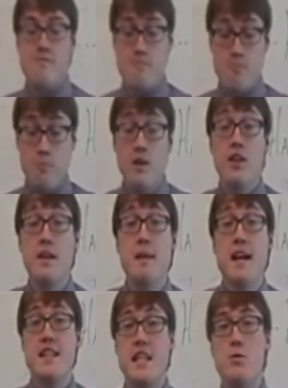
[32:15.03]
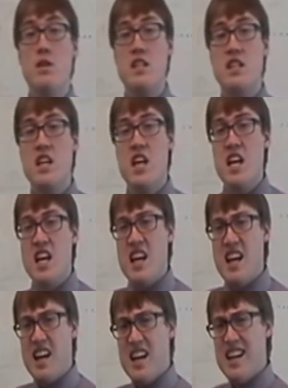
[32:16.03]
really meant he was
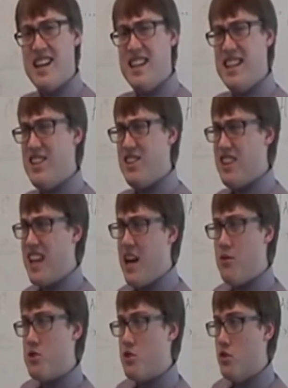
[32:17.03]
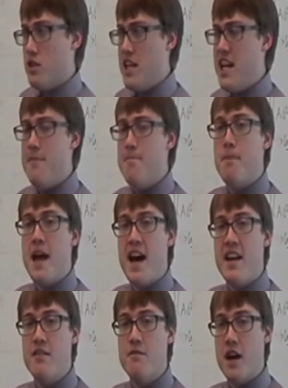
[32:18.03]
ill-counseled. He had
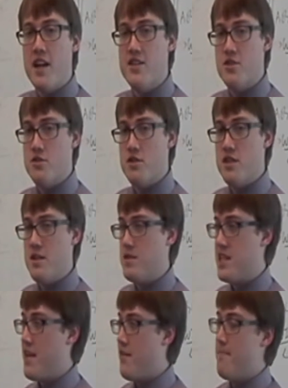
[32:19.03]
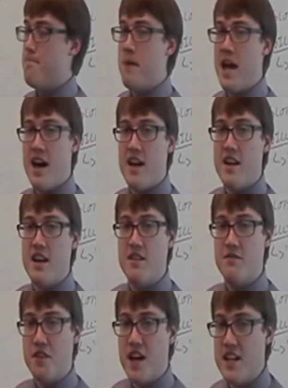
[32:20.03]
bad advisors. He was given bad
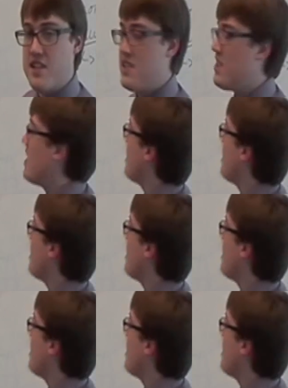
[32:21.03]
advice.